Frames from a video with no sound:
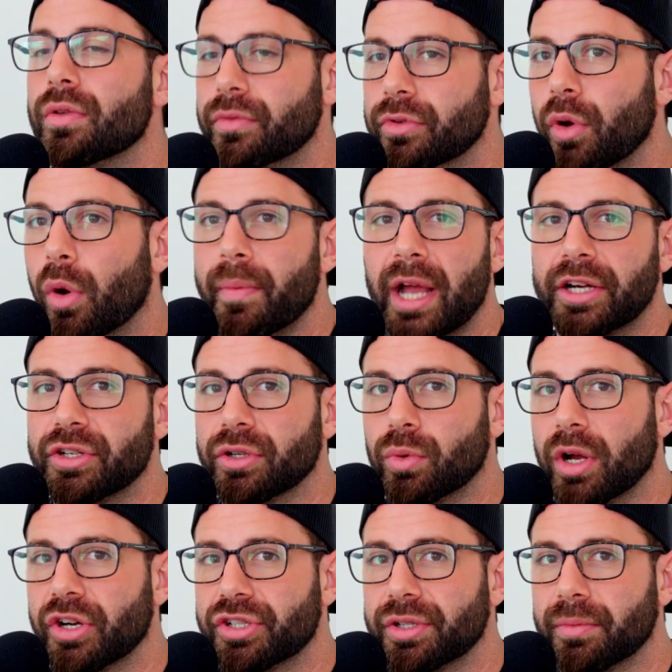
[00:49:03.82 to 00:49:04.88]
Going back to your
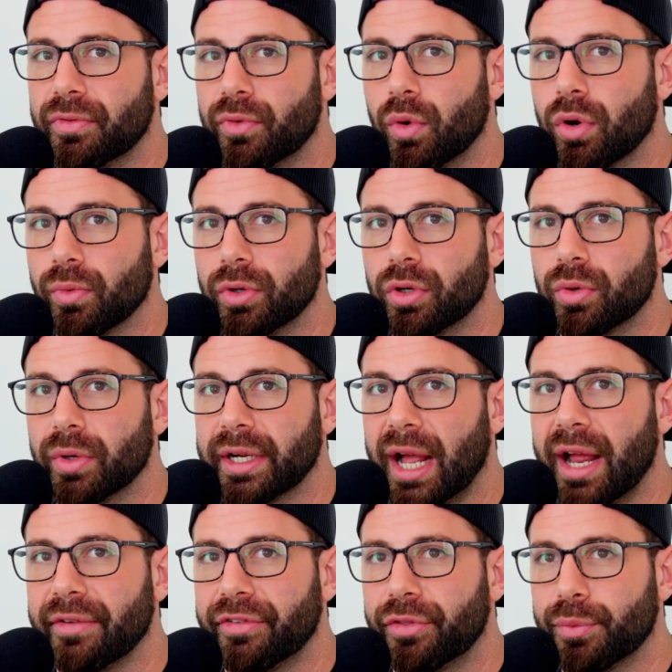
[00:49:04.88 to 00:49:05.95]
question before real quick,
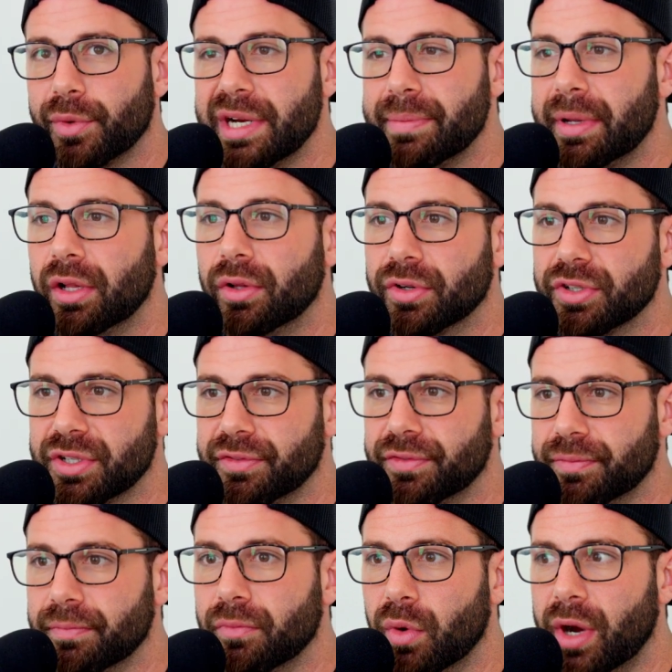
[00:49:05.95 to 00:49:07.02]
I have 3 pillars of
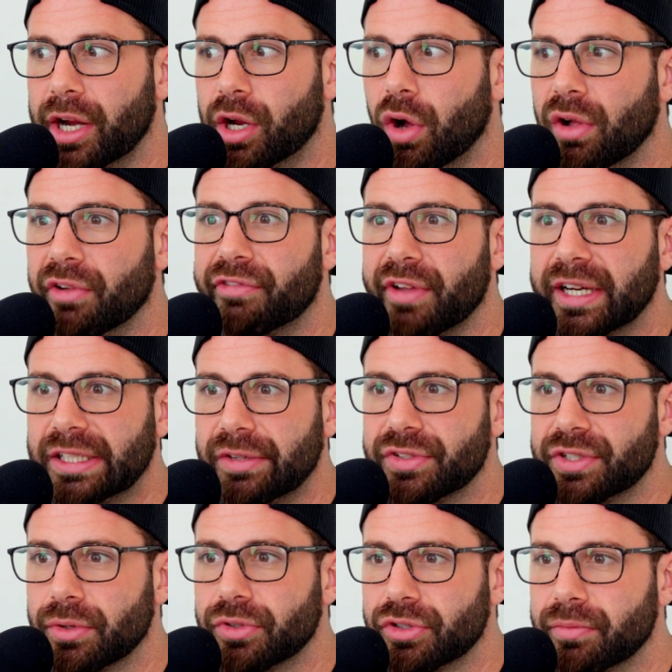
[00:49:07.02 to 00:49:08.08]
what I call effective
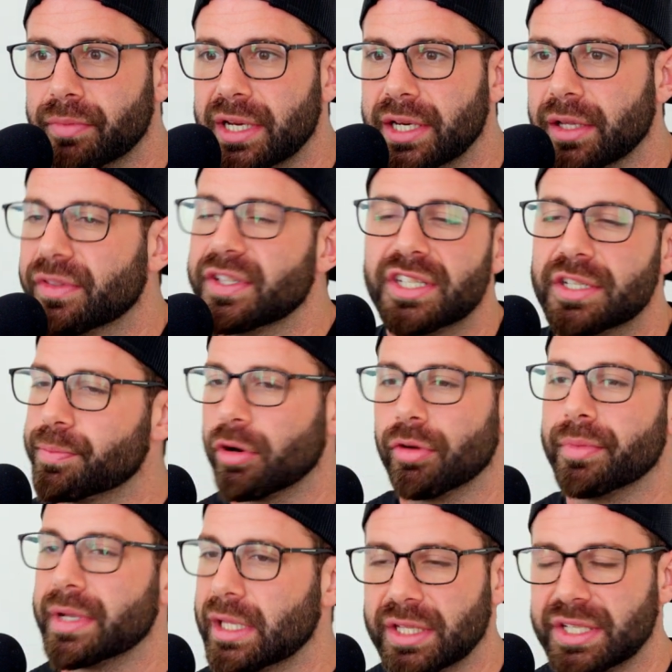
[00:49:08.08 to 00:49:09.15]
social media. This is per
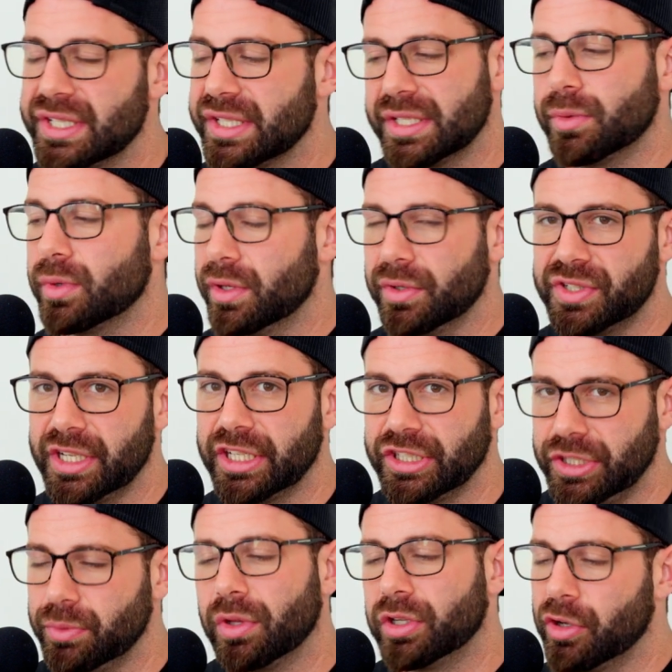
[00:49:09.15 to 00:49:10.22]
me. This isn't one of those things
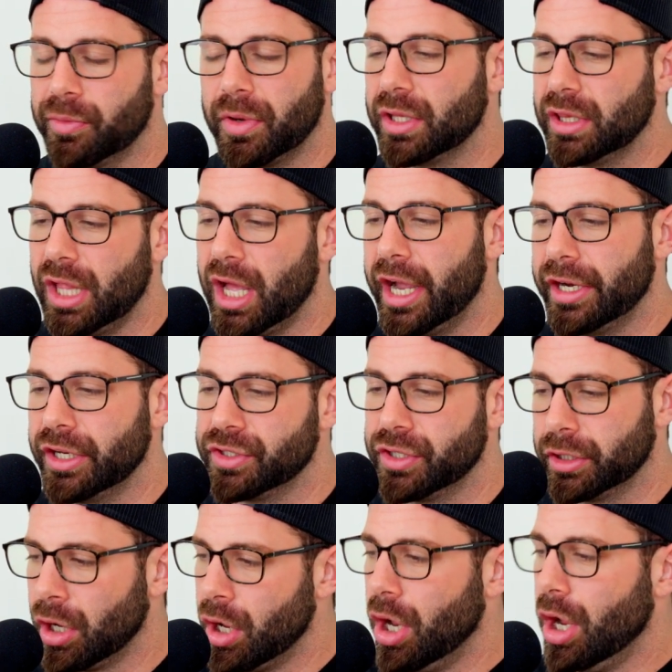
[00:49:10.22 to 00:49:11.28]
you look up online. It's
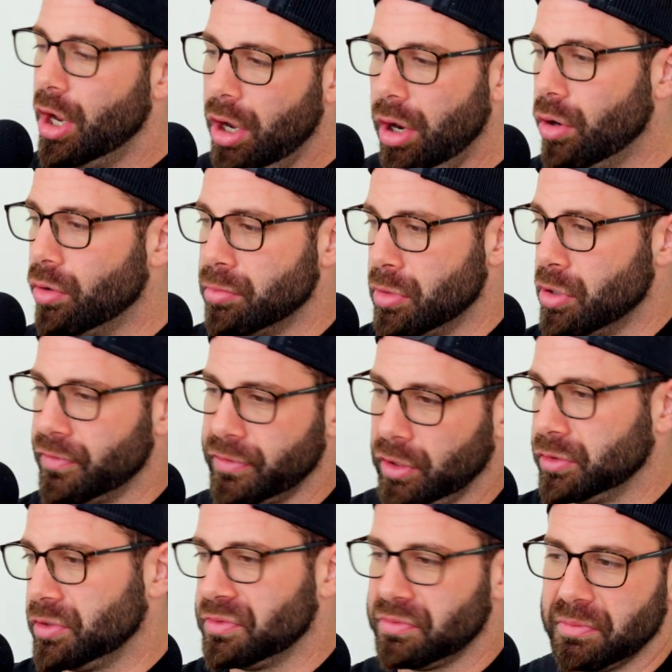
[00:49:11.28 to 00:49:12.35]
like, oh, Murph
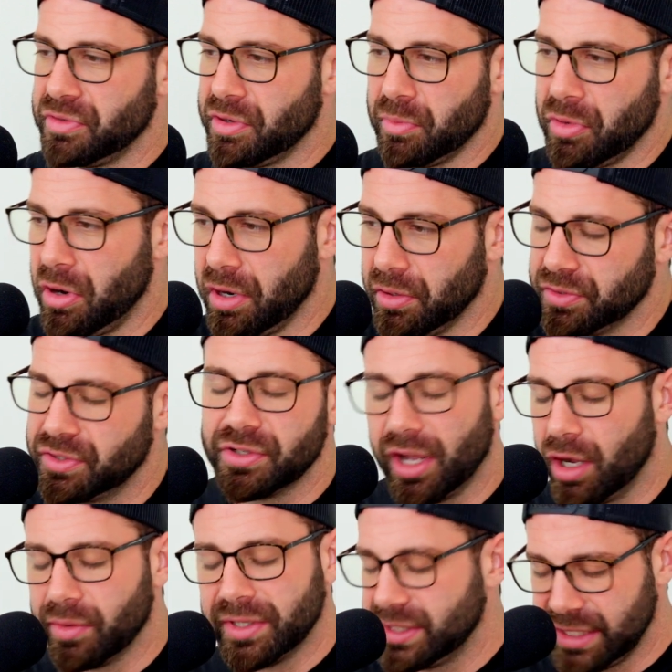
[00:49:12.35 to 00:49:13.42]
got this from somewhere else.
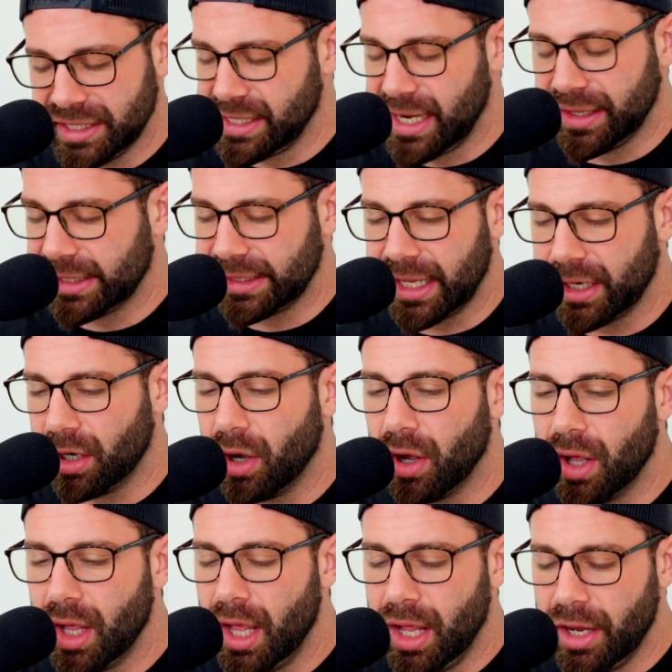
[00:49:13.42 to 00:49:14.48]
No, it's not like that at
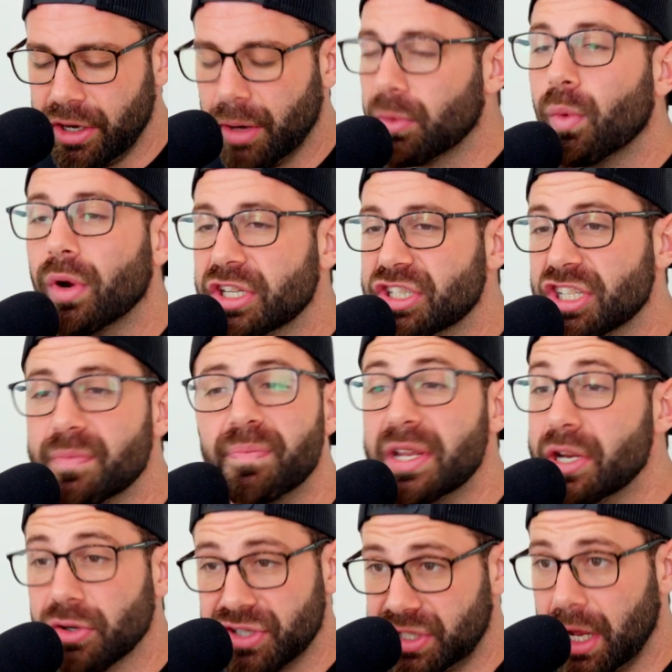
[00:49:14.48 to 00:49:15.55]
all. Number 1 is just be
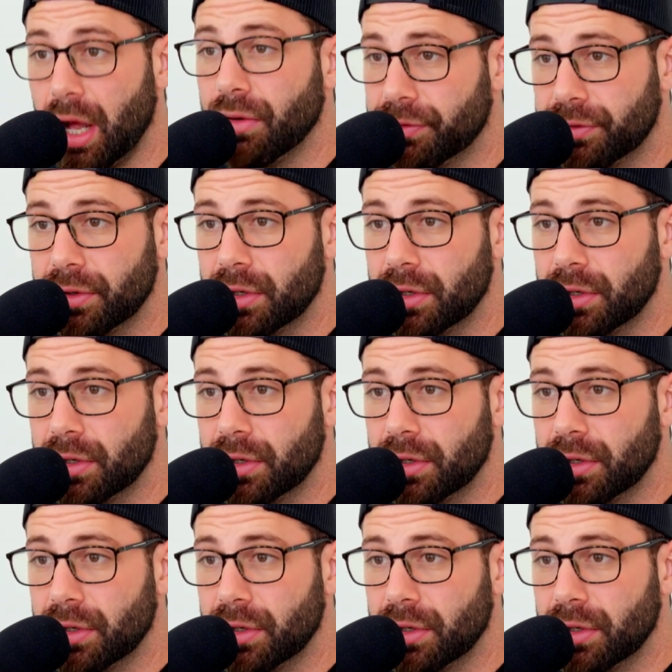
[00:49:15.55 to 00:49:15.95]
yourself.